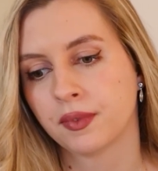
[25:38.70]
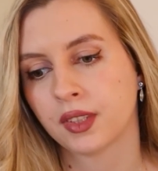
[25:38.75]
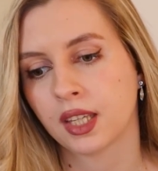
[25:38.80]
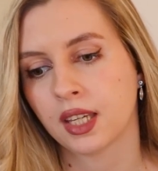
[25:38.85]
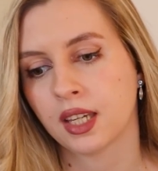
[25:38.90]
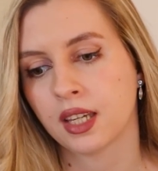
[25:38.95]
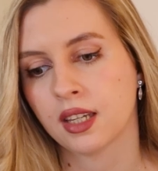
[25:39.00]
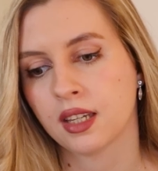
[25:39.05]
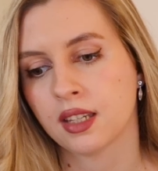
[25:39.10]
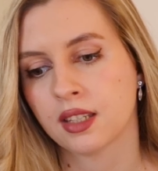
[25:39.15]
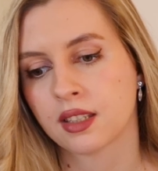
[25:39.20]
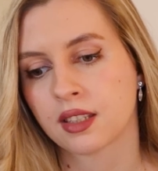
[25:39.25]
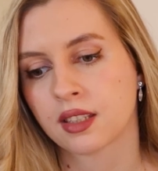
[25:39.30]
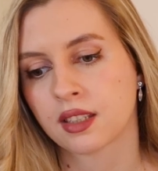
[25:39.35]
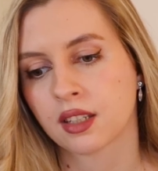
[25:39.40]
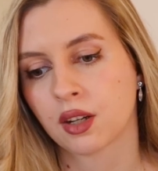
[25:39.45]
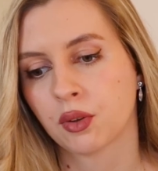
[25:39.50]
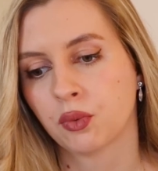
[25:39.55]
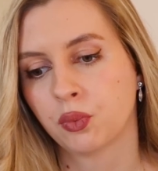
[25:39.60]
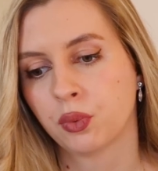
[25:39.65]

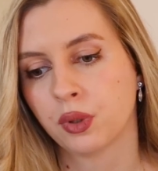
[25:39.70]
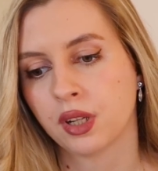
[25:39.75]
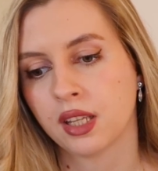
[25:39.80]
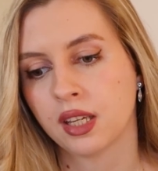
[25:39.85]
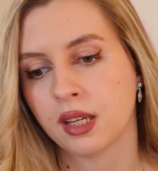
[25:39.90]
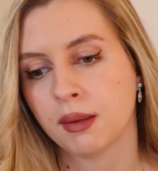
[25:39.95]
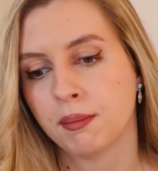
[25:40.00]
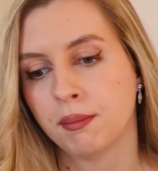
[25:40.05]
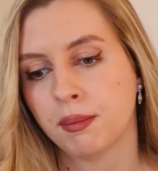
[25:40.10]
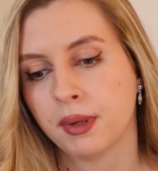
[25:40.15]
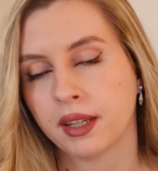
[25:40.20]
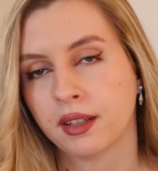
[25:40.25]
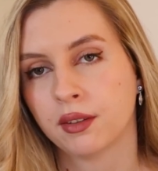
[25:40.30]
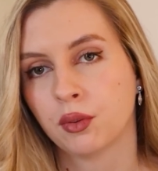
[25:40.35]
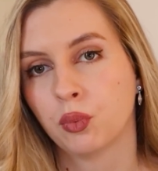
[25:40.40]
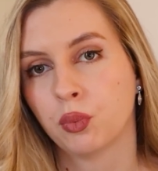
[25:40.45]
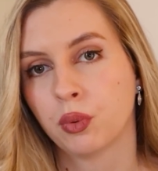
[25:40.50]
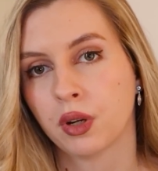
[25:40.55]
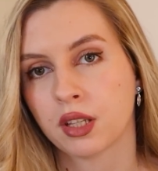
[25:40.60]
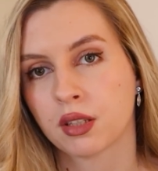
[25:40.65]
is a really big
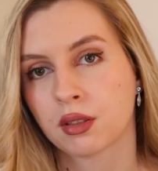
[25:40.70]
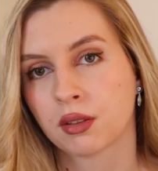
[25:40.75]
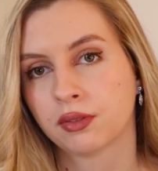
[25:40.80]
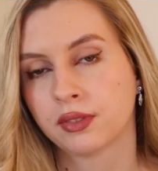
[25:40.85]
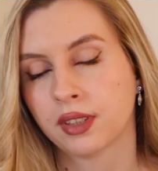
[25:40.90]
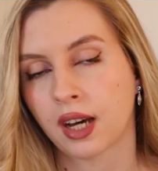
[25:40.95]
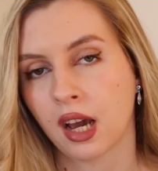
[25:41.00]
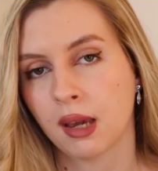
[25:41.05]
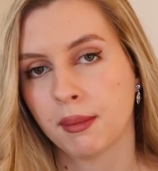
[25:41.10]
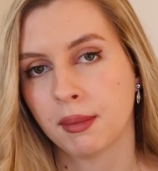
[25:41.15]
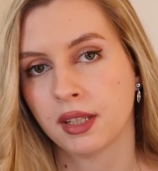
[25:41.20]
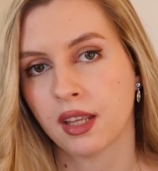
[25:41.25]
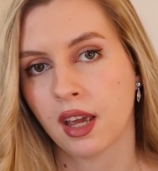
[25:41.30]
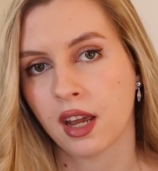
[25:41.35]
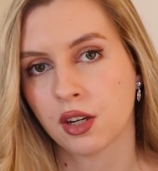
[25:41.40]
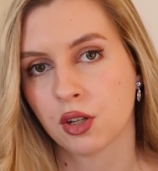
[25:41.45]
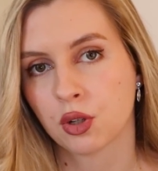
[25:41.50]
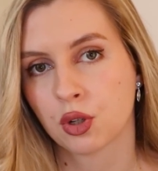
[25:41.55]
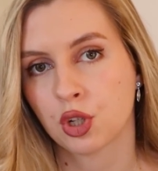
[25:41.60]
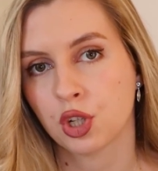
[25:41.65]
waste of time and
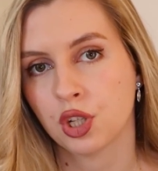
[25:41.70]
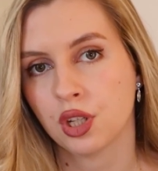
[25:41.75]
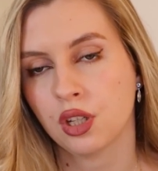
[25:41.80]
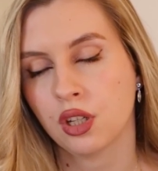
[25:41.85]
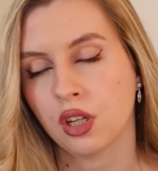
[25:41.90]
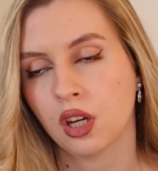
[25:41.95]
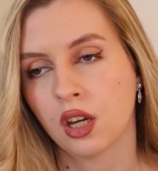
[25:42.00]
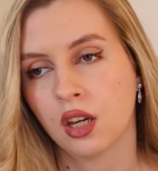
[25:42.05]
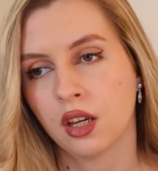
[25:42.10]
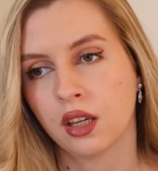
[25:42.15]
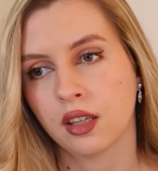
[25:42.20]
energy.